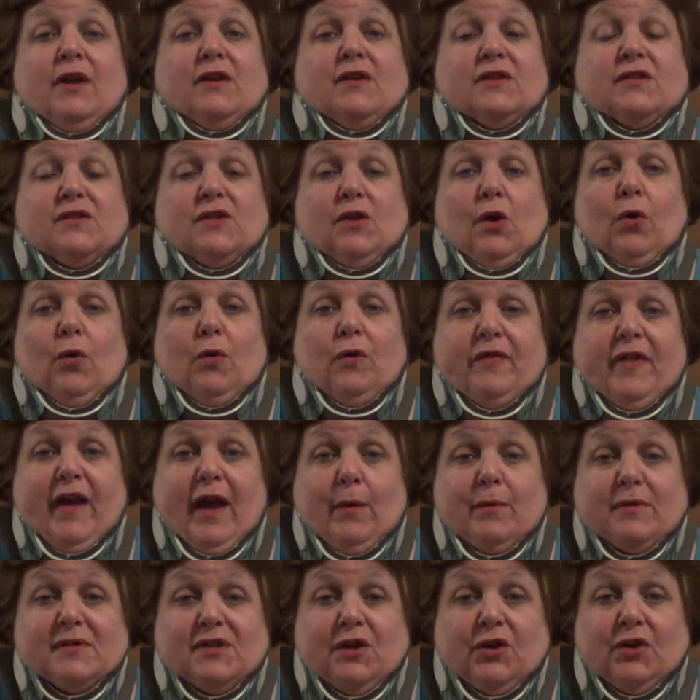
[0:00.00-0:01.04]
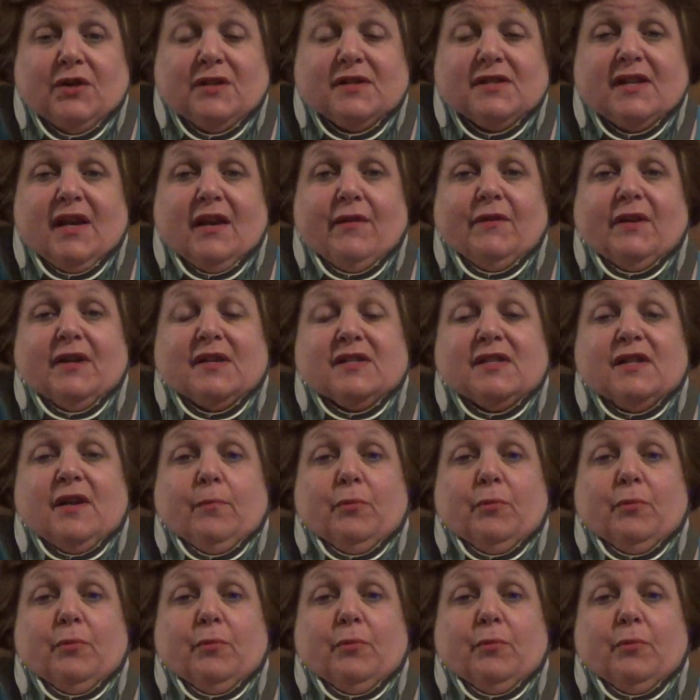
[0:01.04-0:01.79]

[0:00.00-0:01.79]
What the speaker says: So that was a good savings.